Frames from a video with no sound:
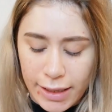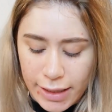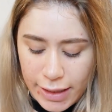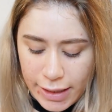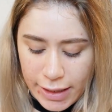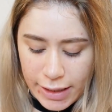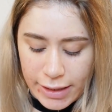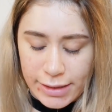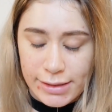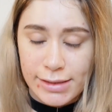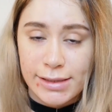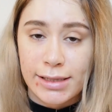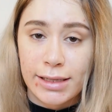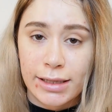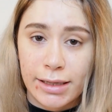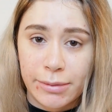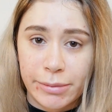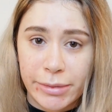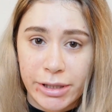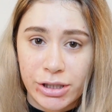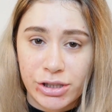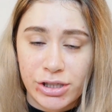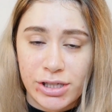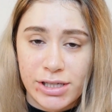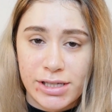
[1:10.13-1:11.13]
And let
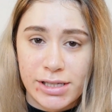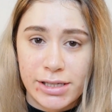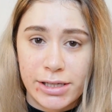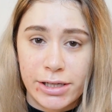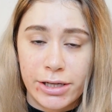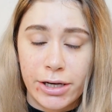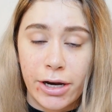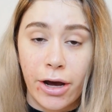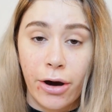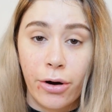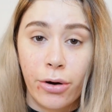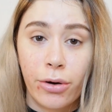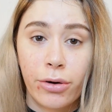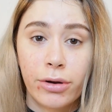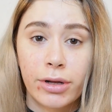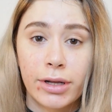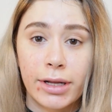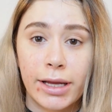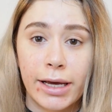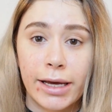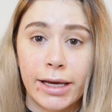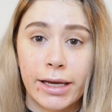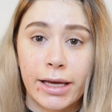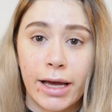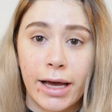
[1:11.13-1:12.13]
me just note,
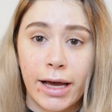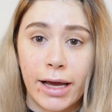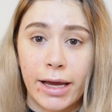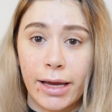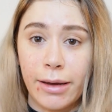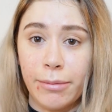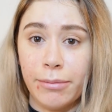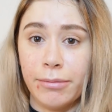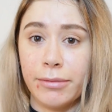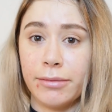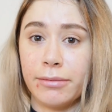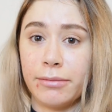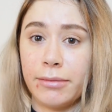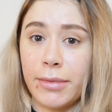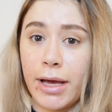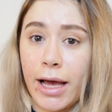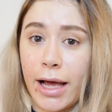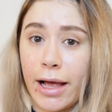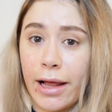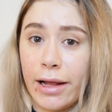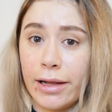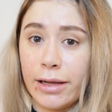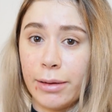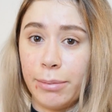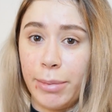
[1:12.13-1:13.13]
like, I'm
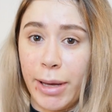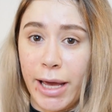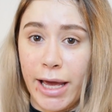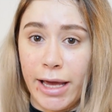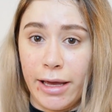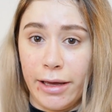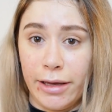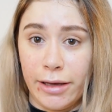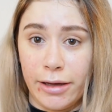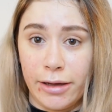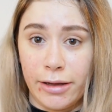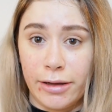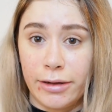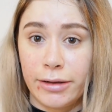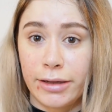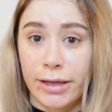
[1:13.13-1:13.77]
hella pale.